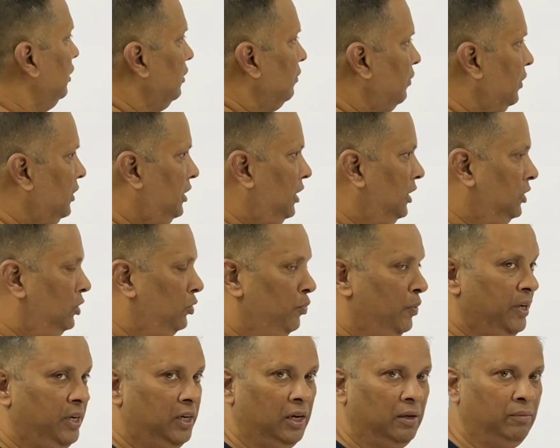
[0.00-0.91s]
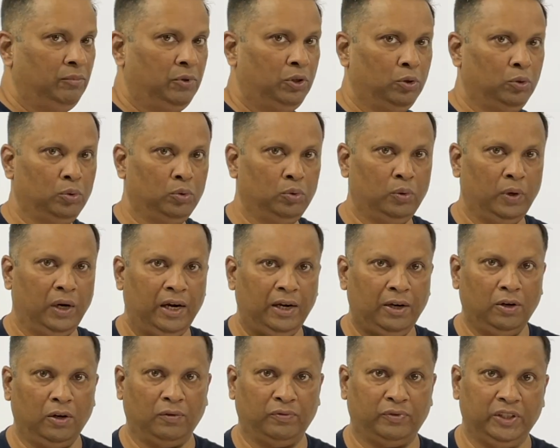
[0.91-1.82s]
With this we come to
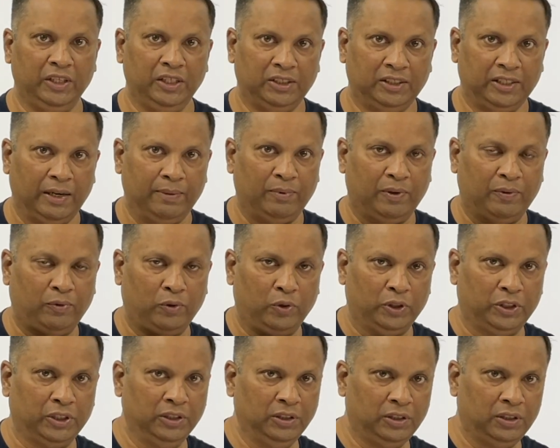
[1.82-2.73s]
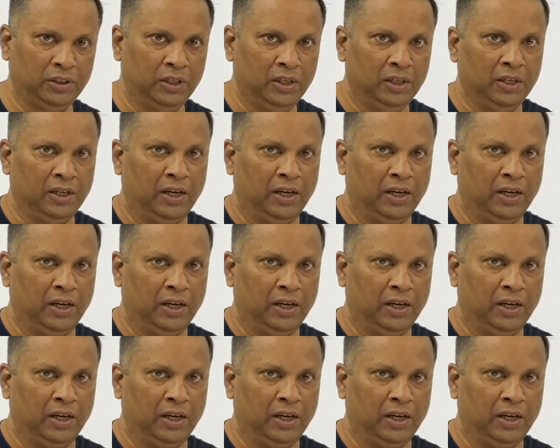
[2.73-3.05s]
end of these type of questions.